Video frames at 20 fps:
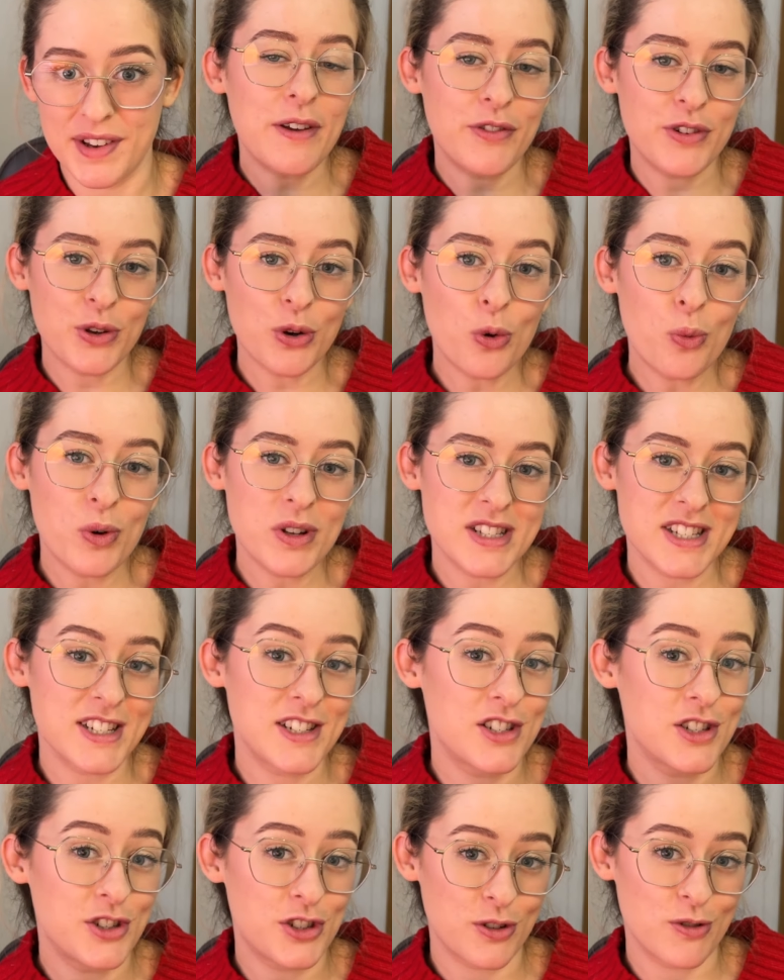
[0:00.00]
If you're wanting
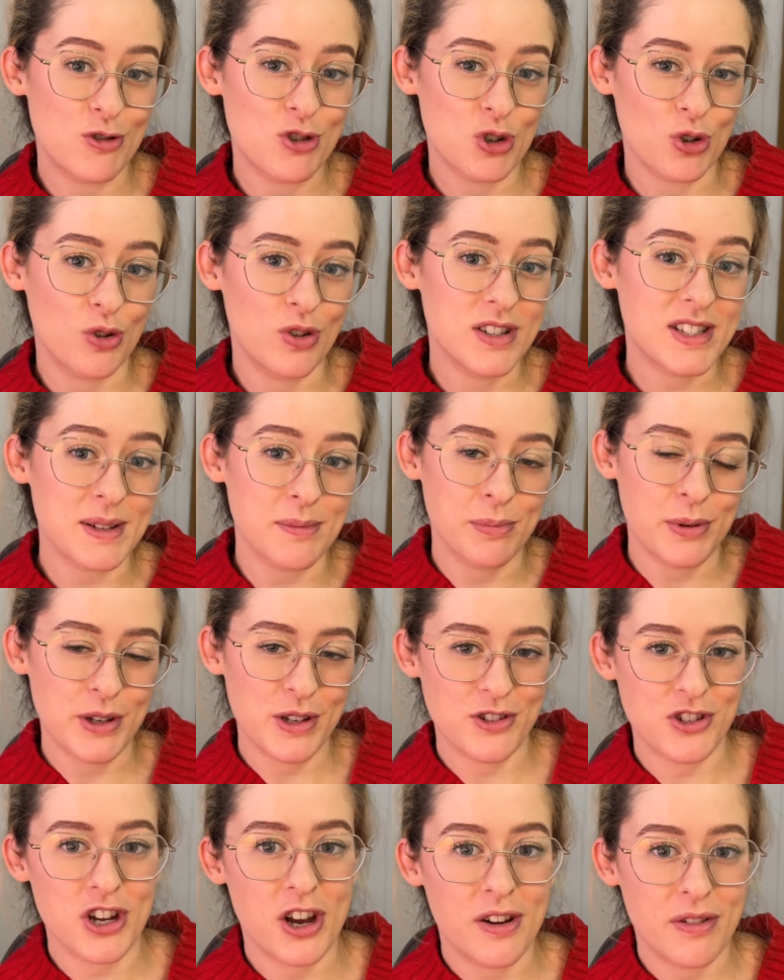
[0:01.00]
to do chores and put your
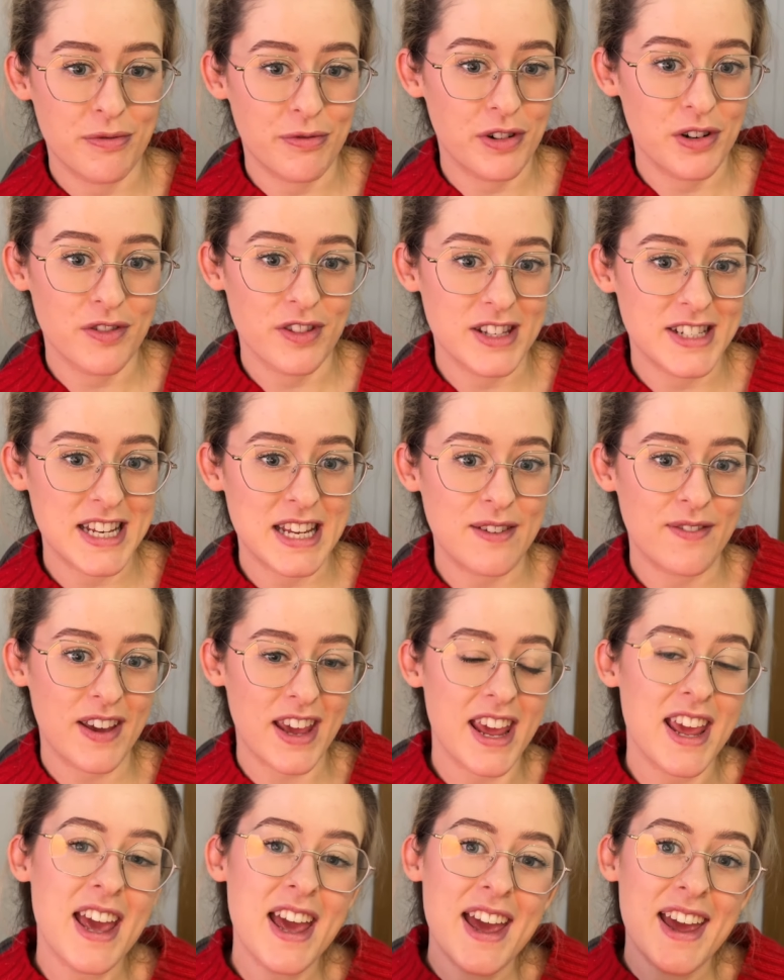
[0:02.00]
child in front of the
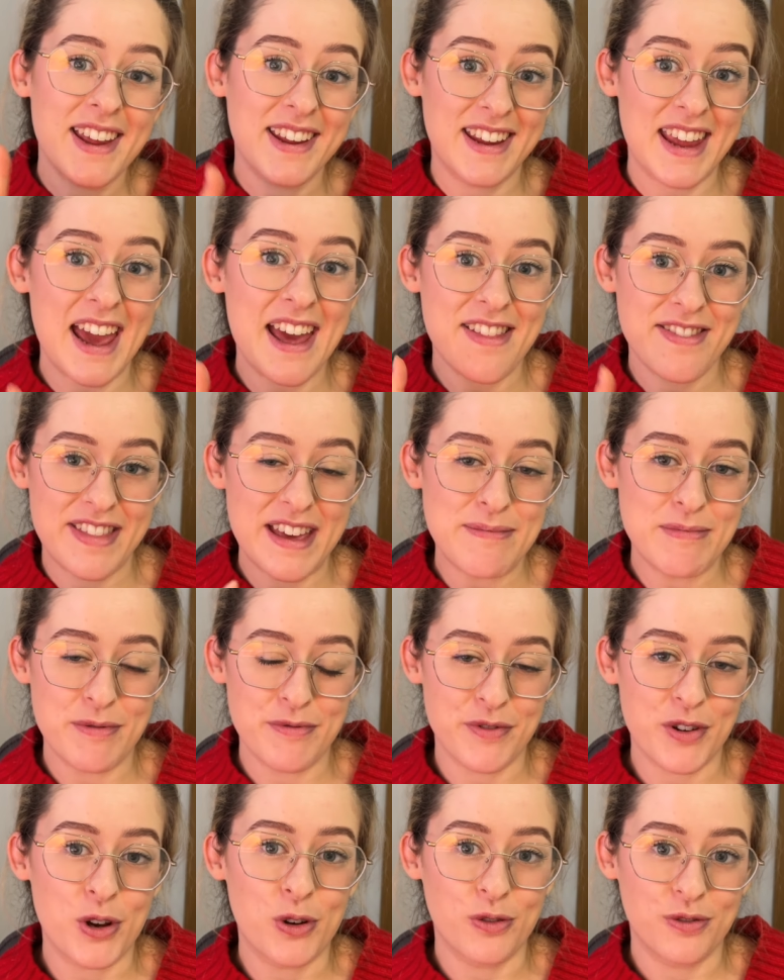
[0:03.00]
TV, get them
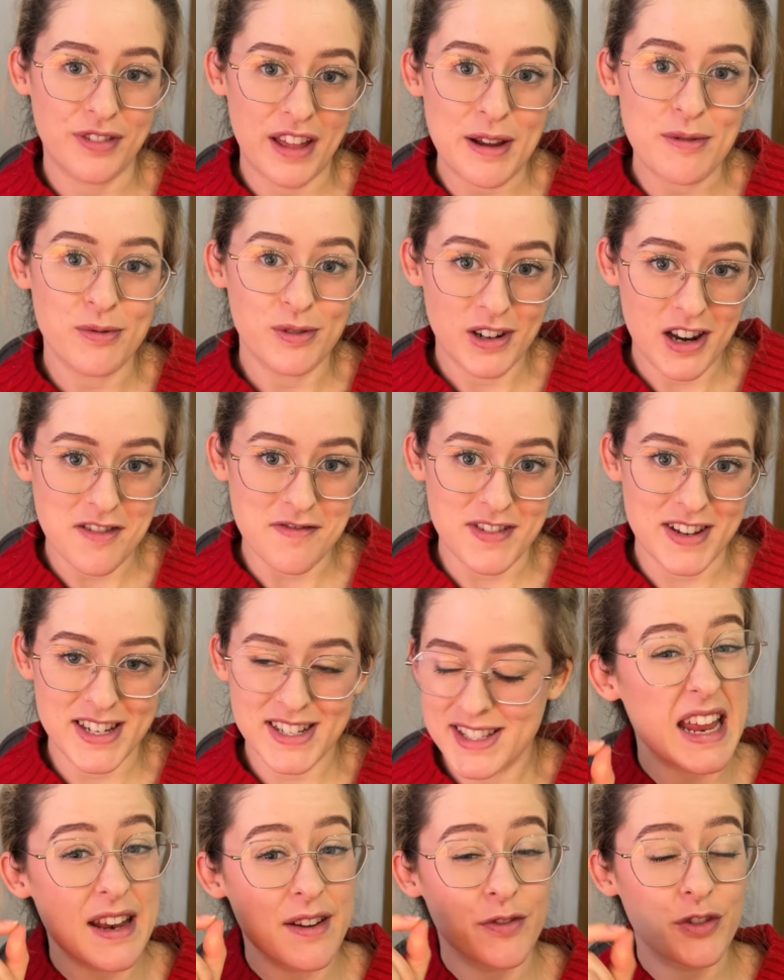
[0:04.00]
involved, they will love it.
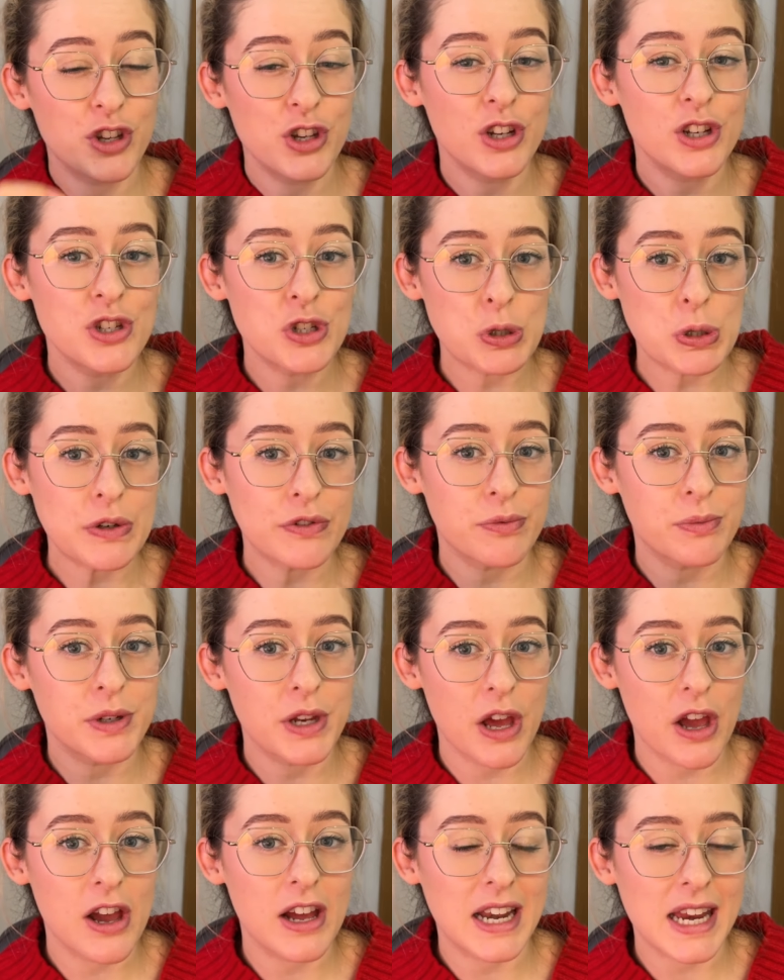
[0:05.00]
And if you can do it from an
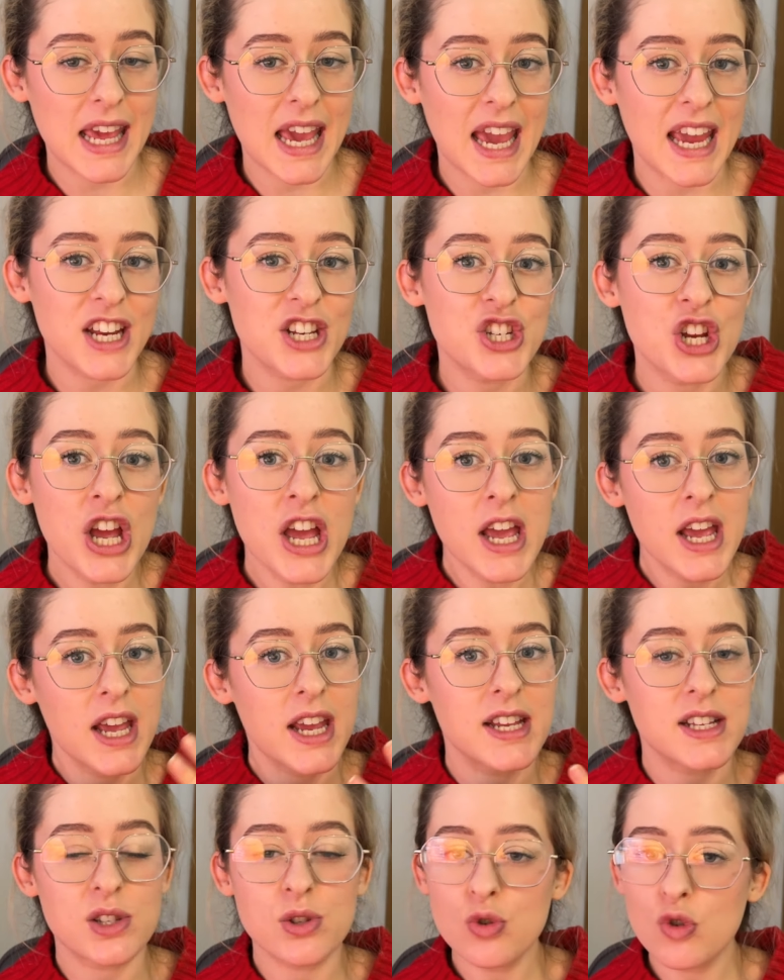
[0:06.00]
early age,
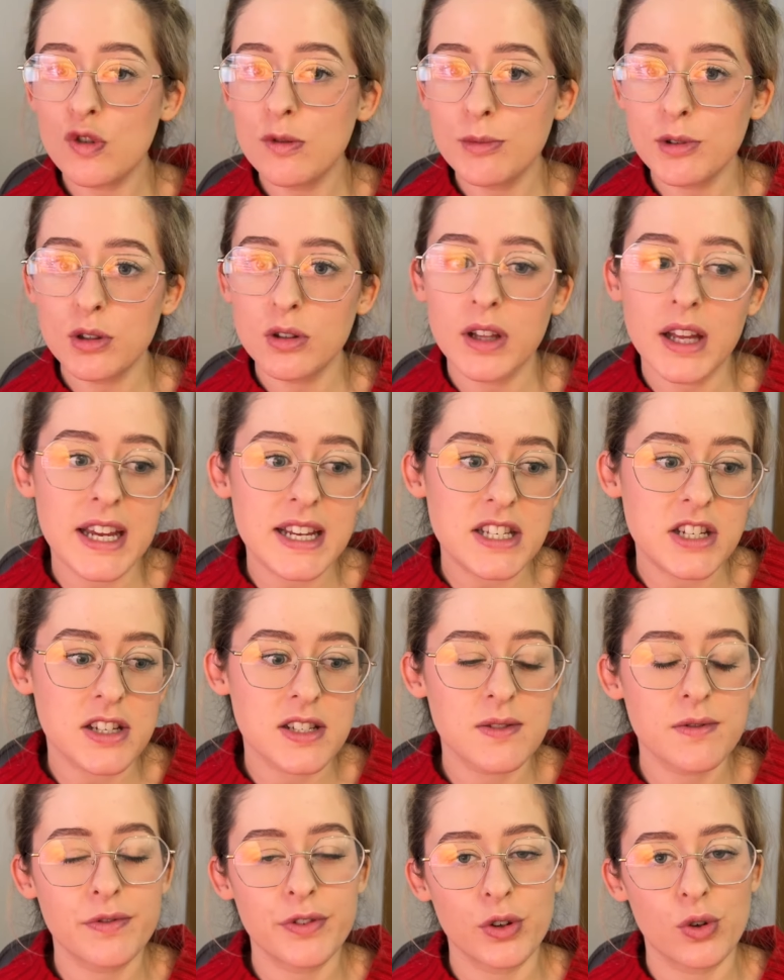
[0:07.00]
it's normal, it
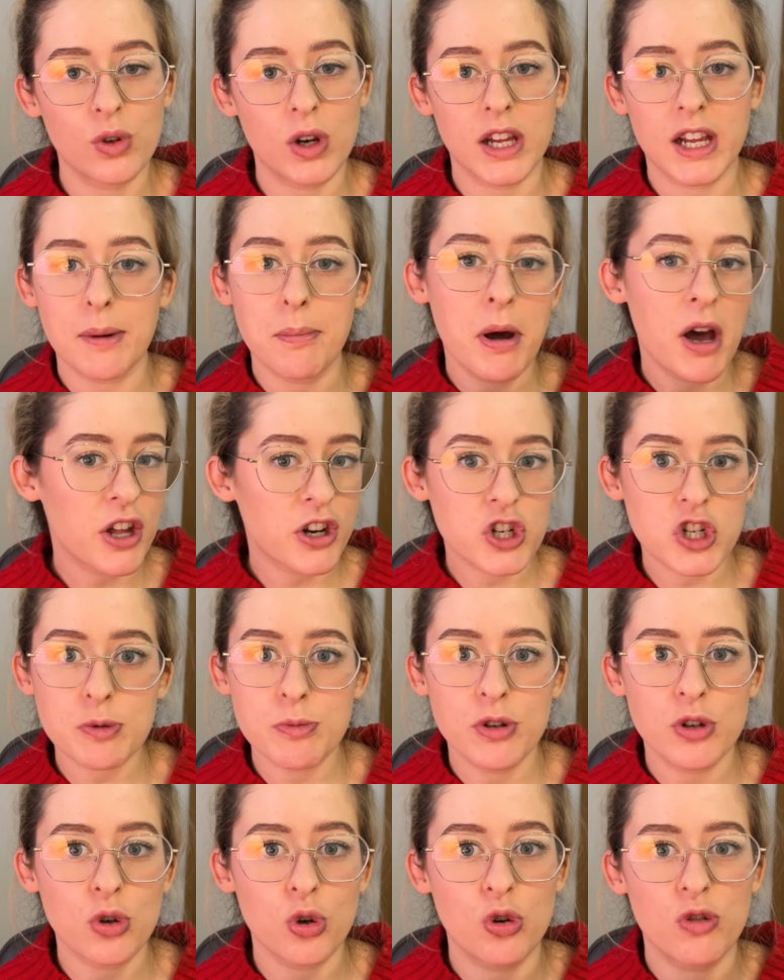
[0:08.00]
doesn't feel like a
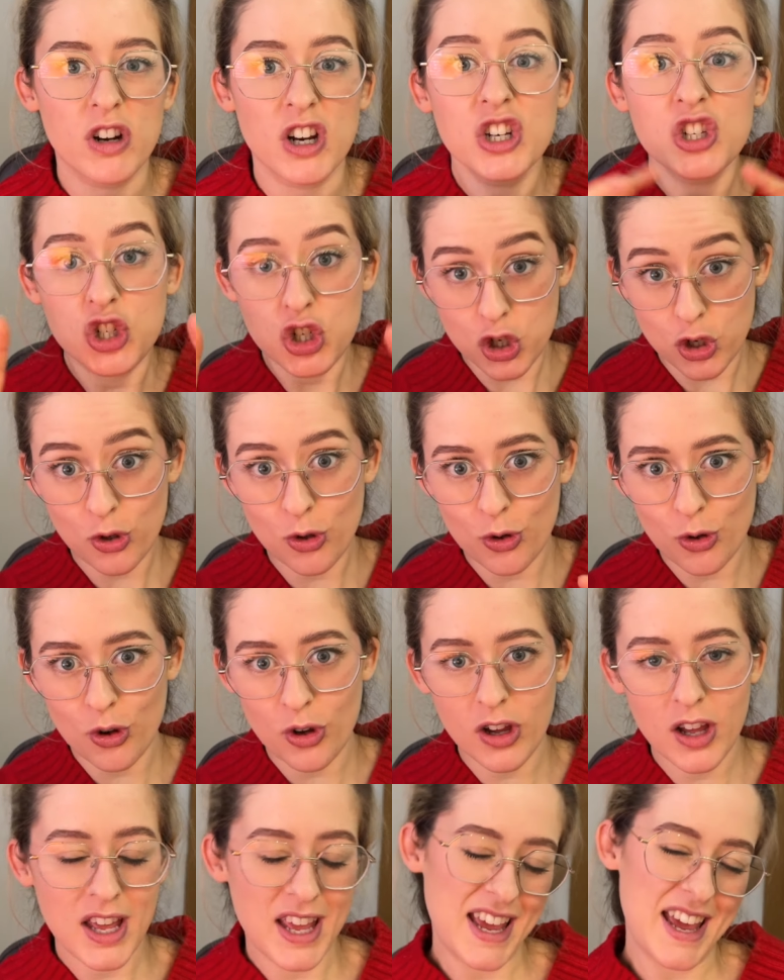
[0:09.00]
punishment or a chore,
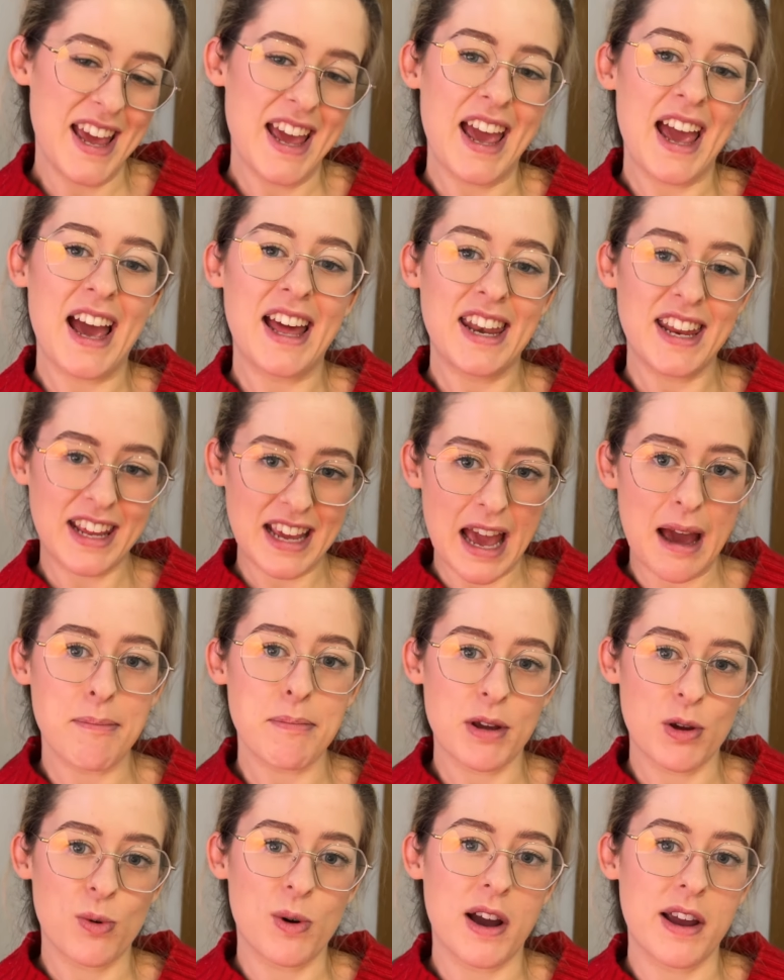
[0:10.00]
and it can be
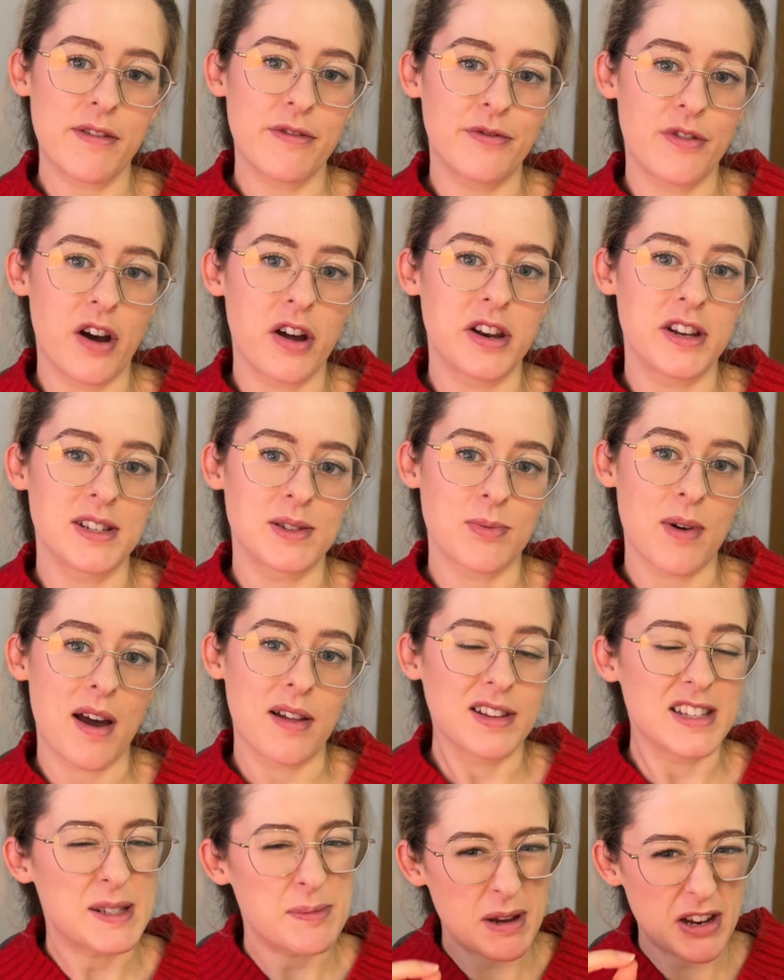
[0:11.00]
quite fun as well,
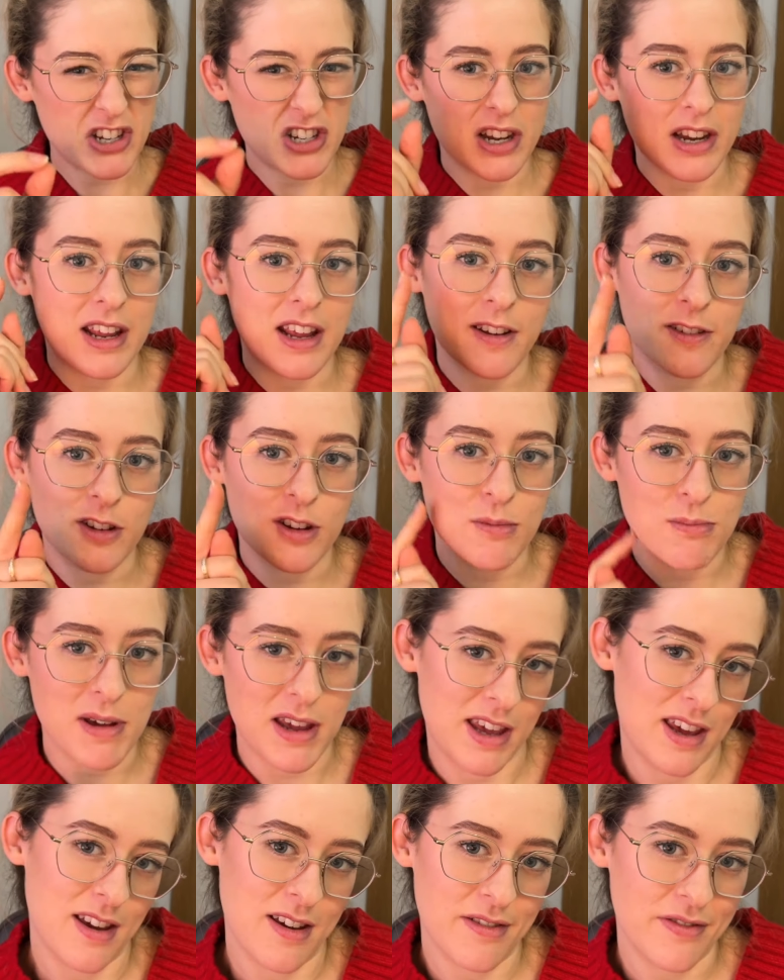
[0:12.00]
especially if you
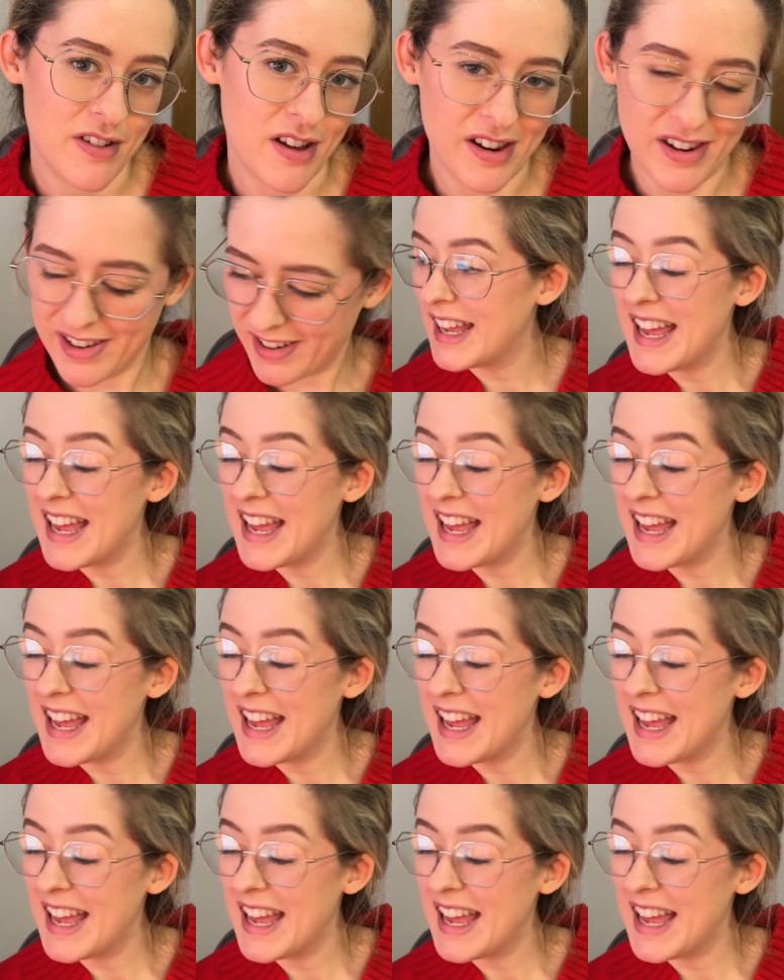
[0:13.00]
make it fun.